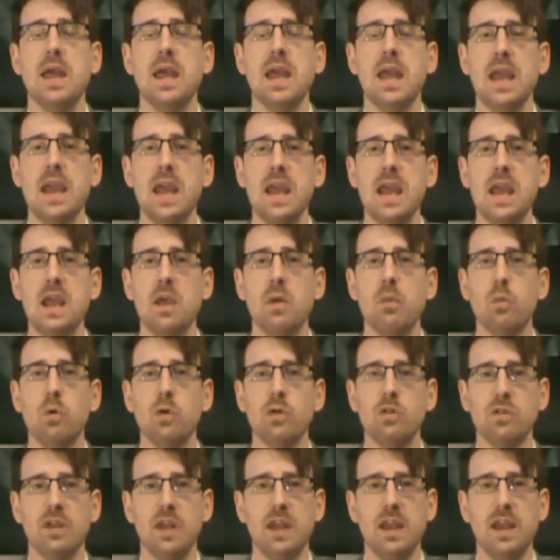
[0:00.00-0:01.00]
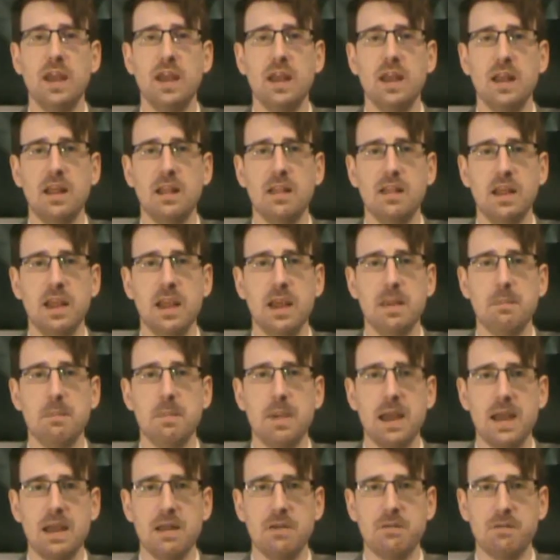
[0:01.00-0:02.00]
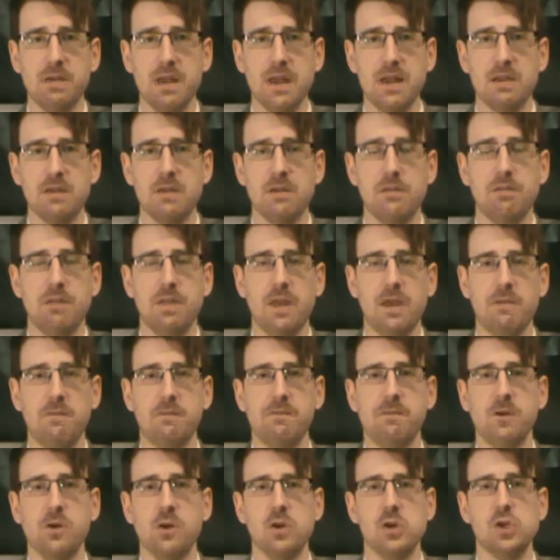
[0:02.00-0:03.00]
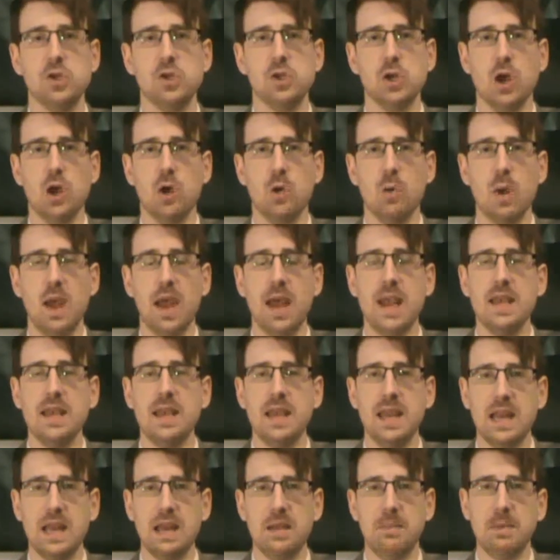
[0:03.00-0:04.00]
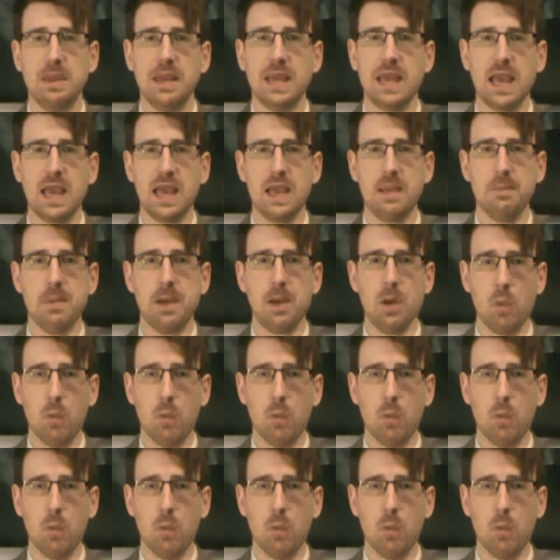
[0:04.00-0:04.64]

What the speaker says: he was in the main event of their first show and nearly became